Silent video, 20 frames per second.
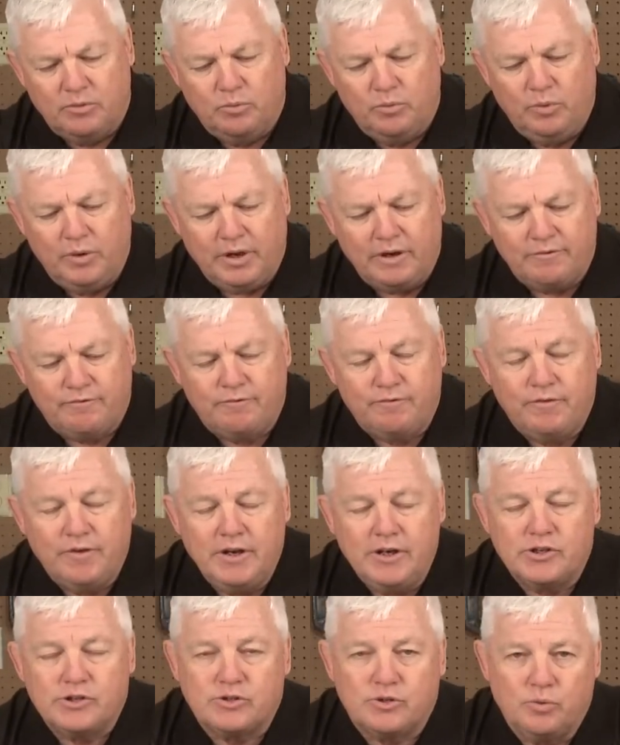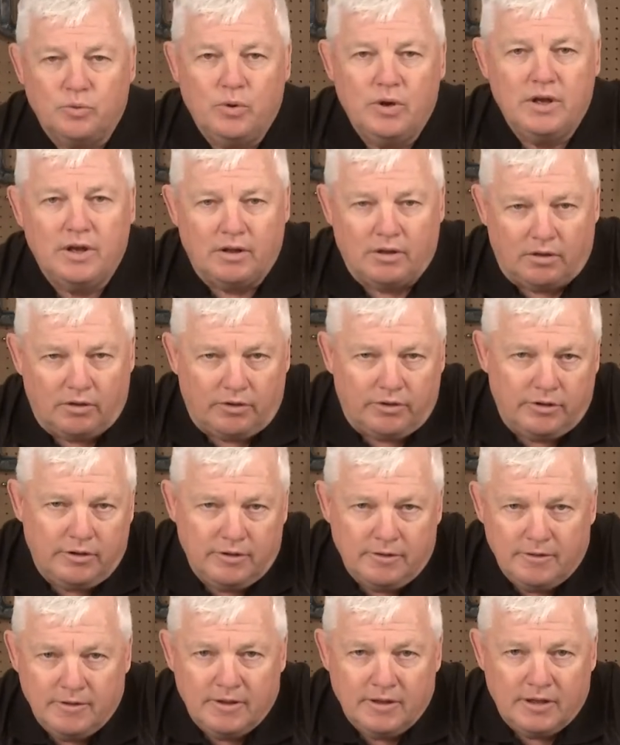When I finish the weld,
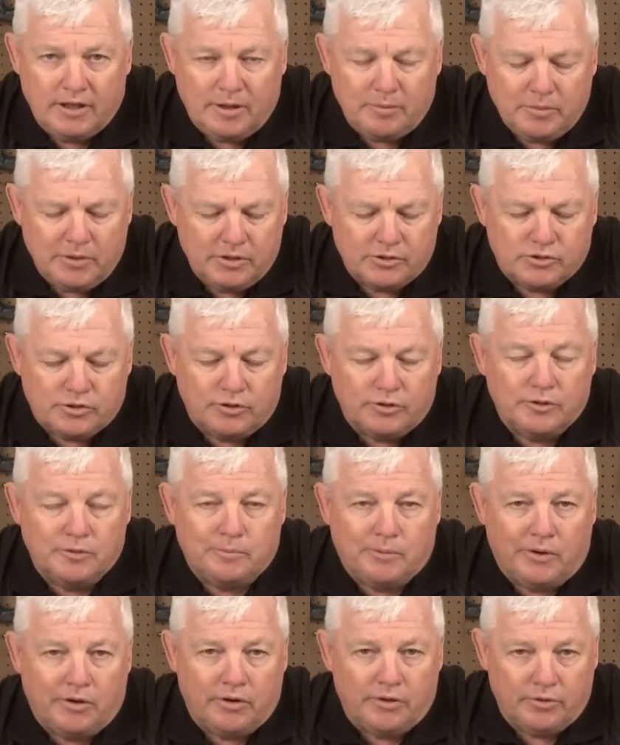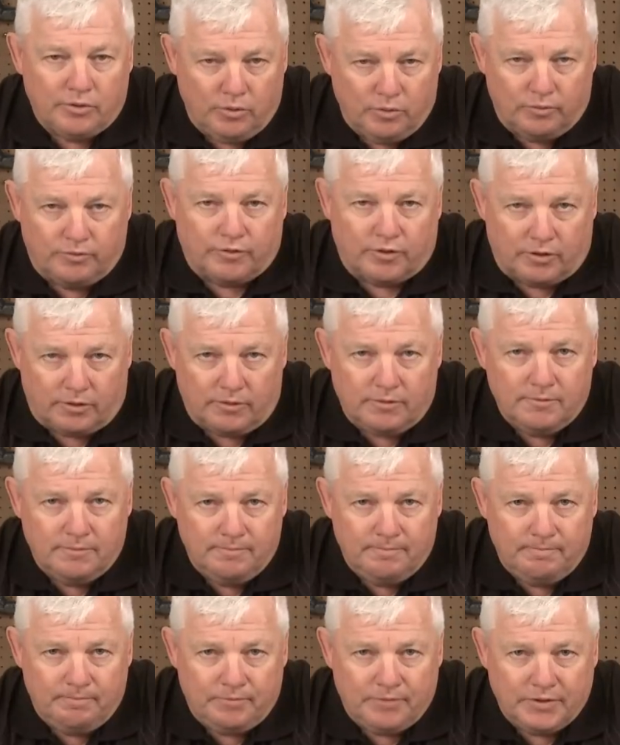I'm going to turn the part over,
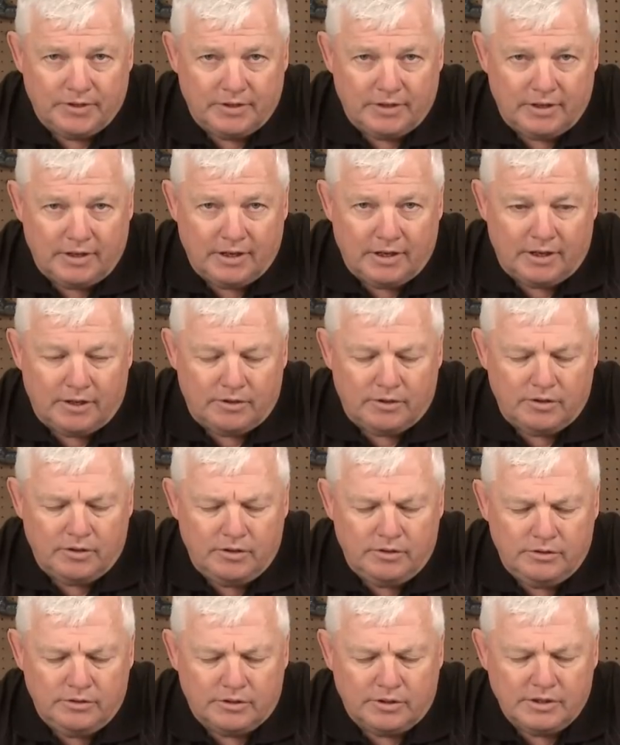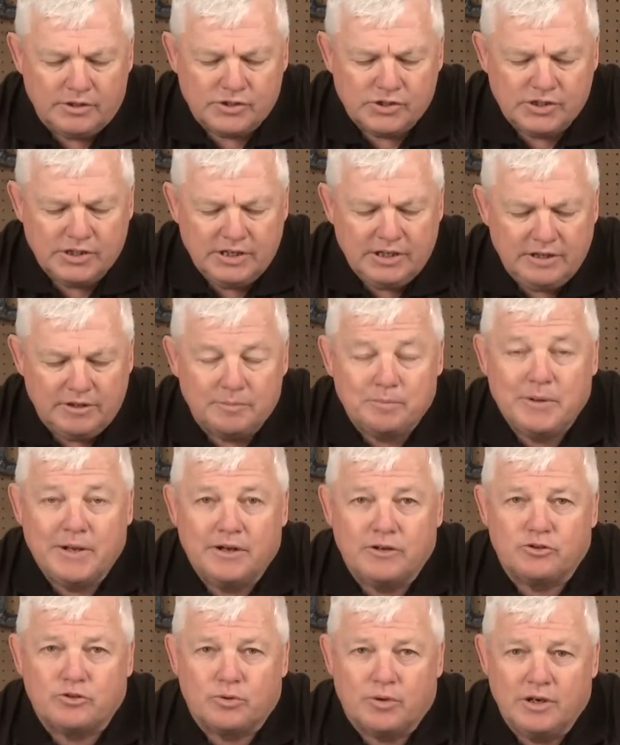and you're going to see the
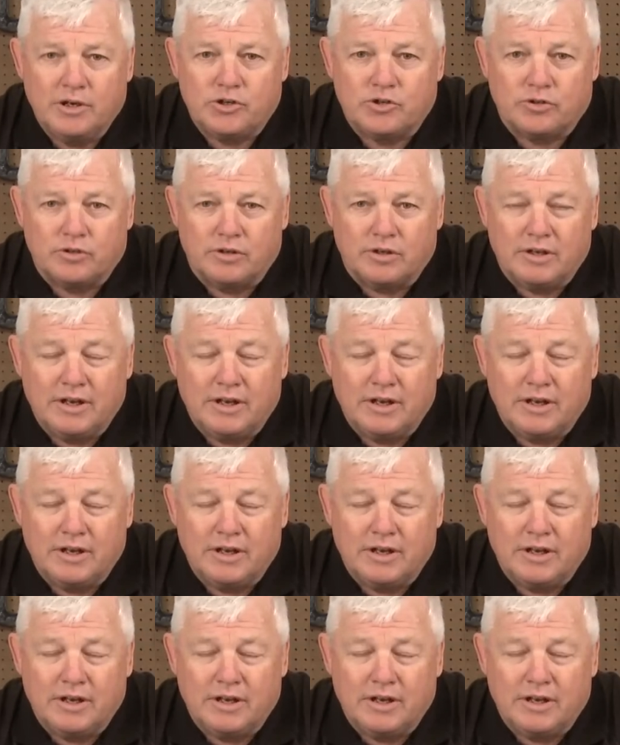penetration.